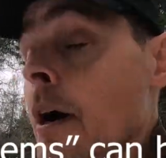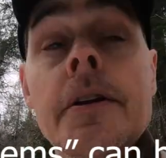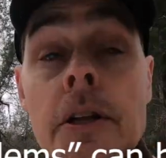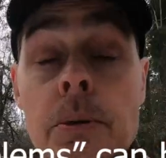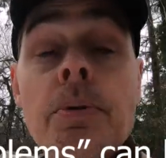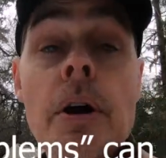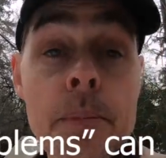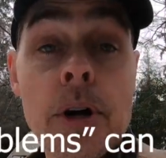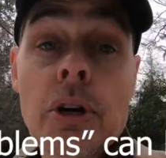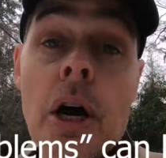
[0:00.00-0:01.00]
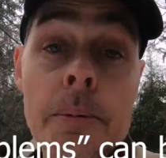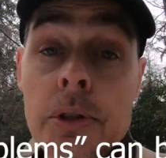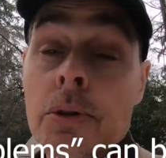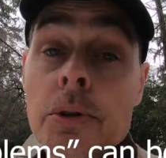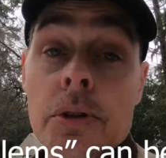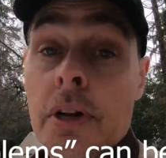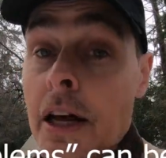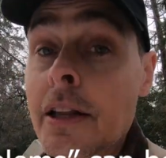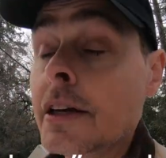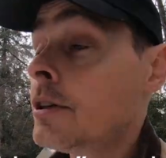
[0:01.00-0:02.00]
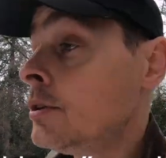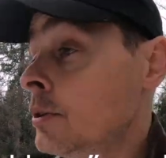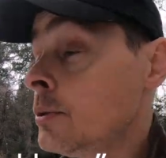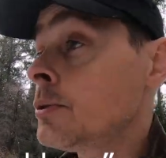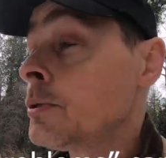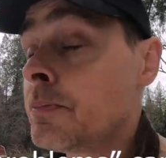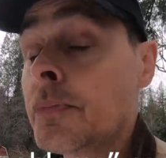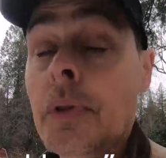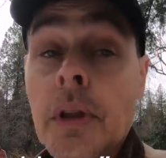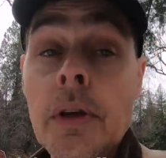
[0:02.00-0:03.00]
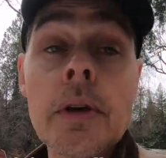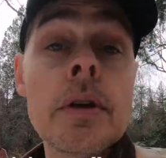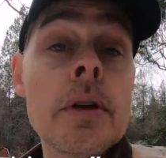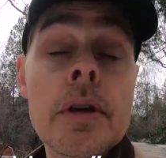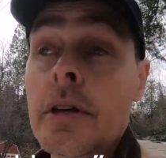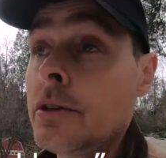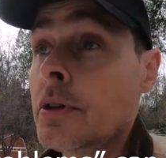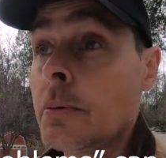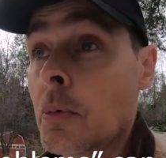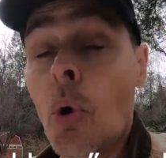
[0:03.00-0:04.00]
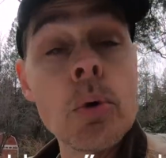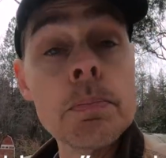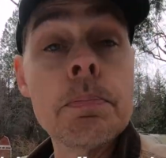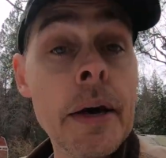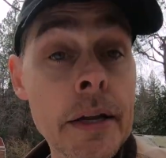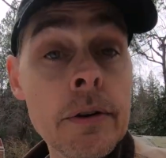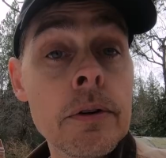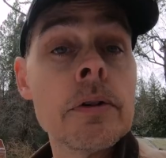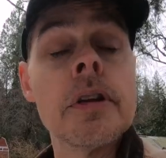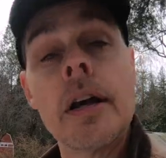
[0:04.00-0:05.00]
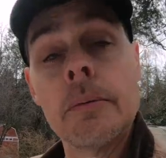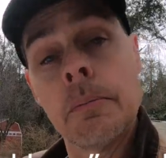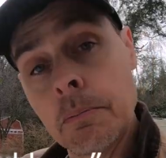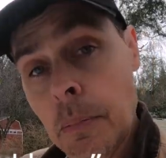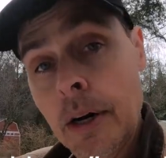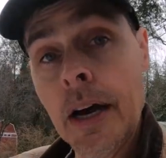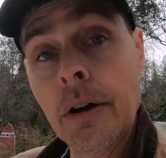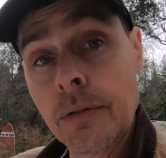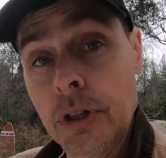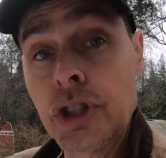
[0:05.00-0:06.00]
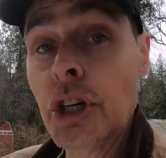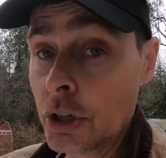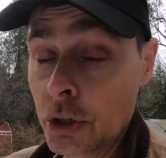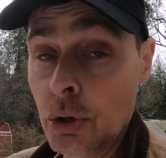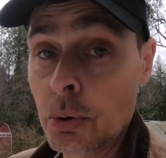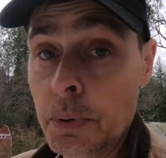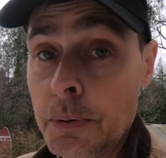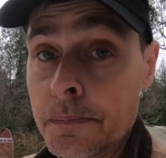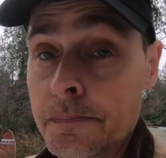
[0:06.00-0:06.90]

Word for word: Another primary carbon source that I like to use is the old bedding that I muck out of the chicken coop.